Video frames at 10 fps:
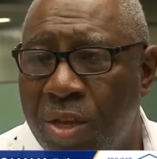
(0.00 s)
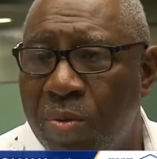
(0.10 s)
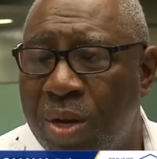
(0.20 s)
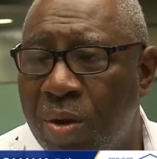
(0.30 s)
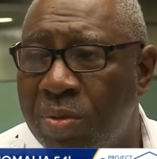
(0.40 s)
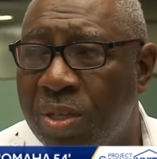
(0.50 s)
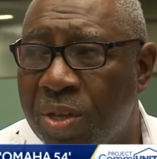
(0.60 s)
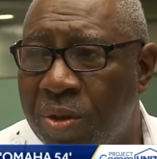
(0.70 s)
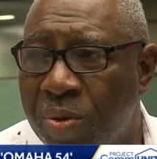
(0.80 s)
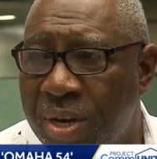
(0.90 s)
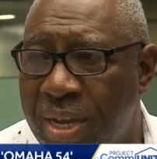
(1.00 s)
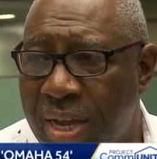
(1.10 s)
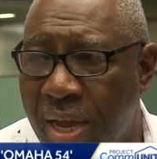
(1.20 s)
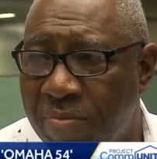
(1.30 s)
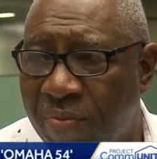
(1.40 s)
UNO security
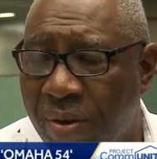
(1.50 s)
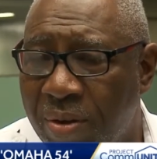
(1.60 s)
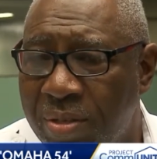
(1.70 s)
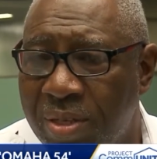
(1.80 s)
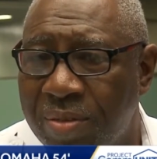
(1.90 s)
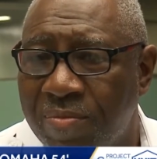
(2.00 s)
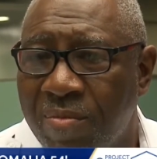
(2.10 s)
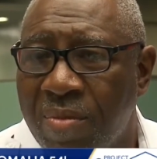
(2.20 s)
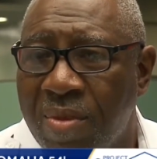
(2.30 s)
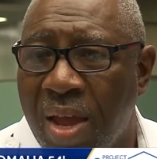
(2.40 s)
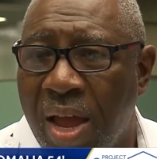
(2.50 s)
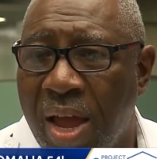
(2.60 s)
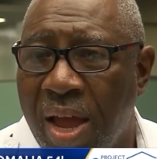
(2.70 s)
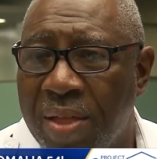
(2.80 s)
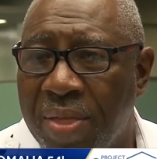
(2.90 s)
came first,
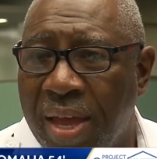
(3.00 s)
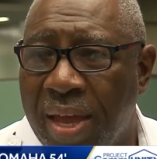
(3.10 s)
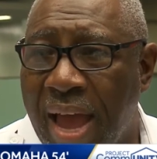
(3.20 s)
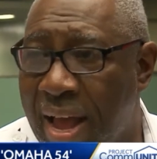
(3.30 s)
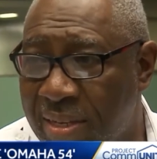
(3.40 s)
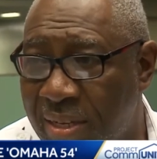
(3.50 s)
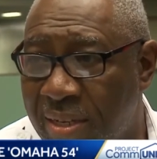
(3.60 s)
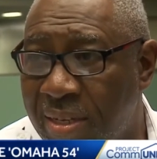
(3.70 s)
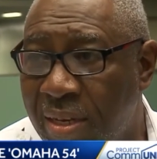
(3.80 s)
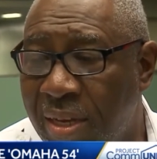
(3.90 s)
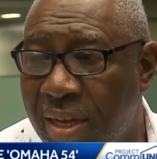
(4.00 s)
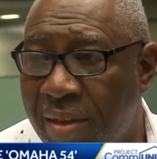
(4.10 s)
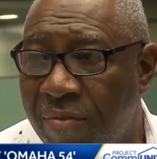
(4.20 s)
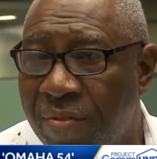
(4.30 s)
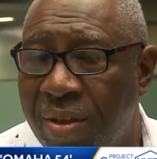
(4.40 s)
and they asked us to
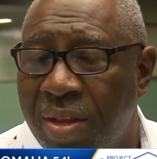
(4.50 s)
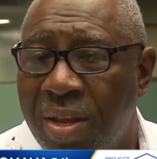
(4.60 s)
leave.